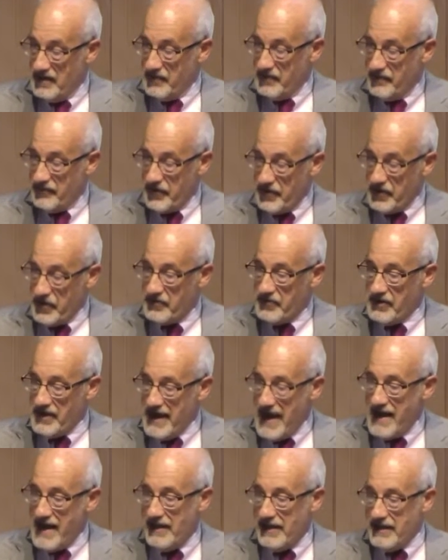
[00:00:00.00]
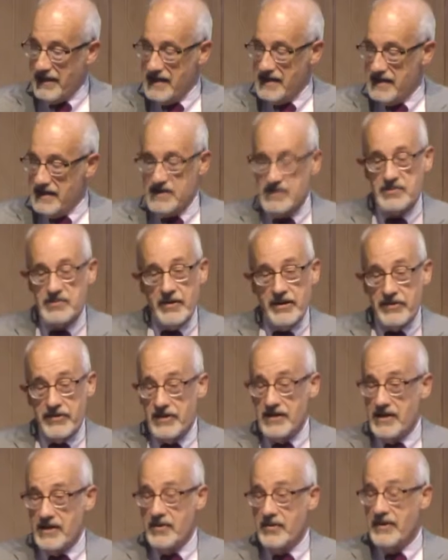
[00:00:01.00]
For the reality is, whether
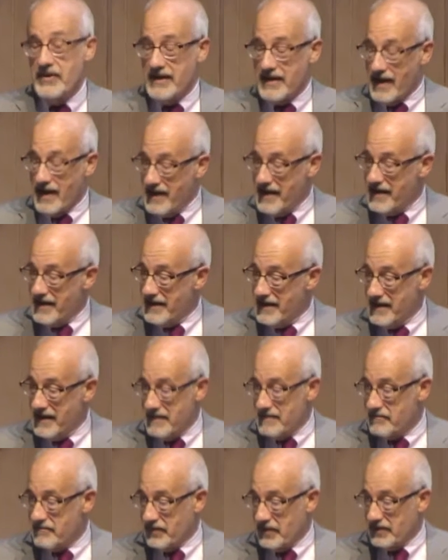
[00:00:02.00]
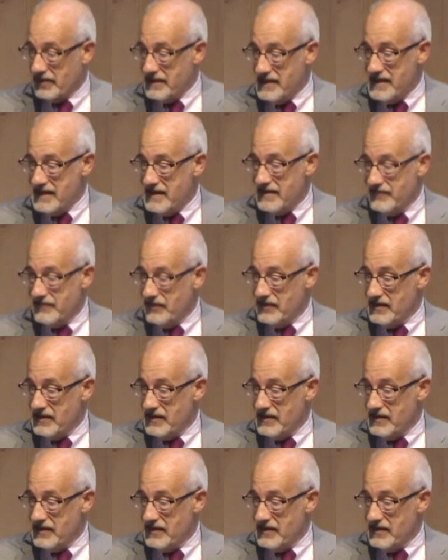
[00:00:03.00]
you and I believe